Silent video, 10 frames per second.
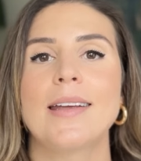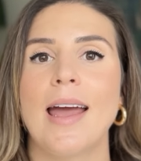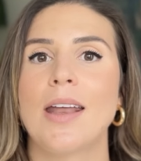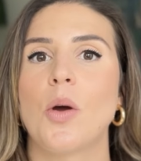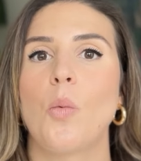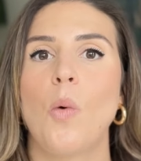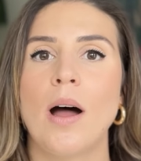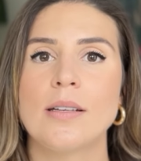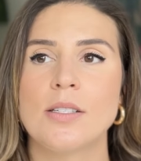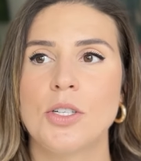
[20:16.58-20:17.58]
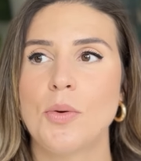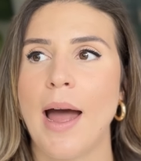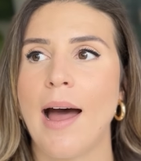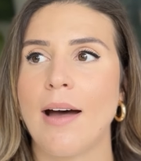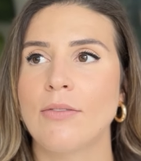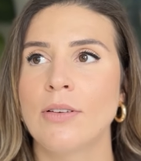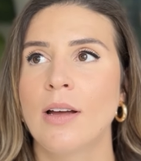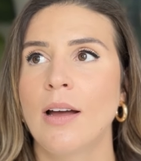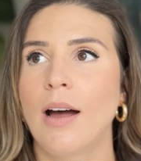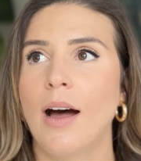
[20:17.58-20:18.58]
again, want to have
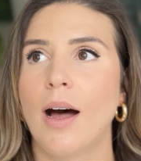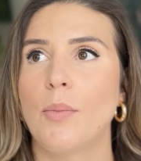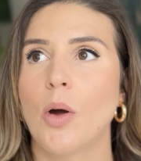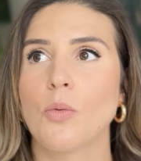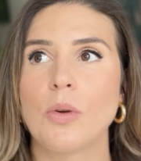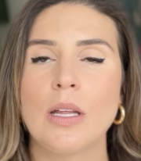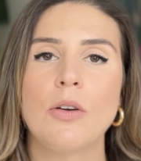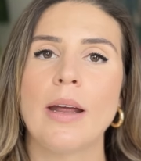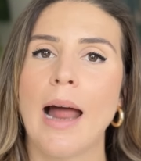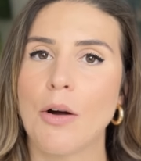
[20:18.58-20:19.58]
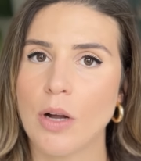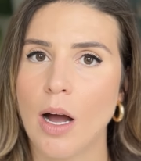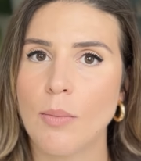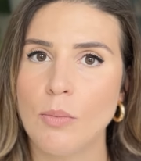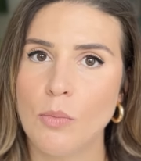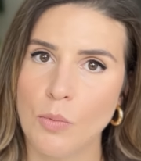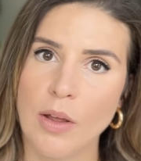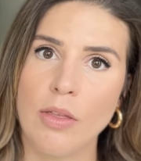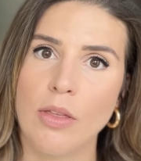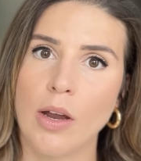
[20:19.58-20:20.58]
a really great outcome
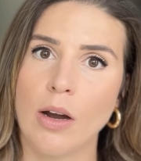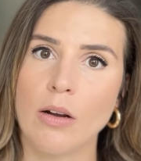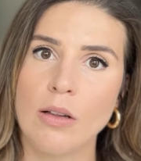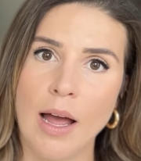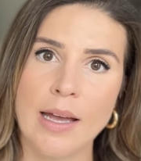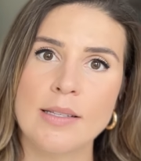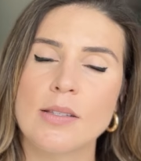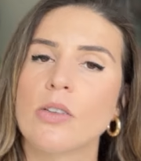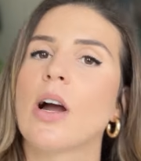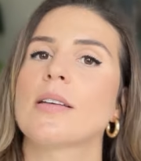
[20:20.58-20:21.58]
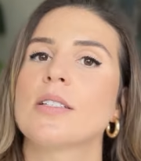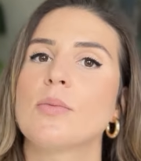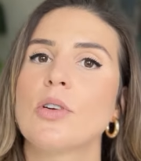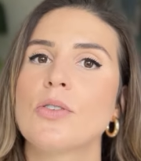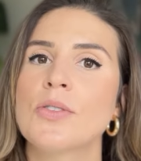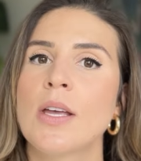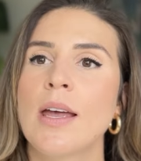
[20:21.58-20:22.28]
with their clients and their customers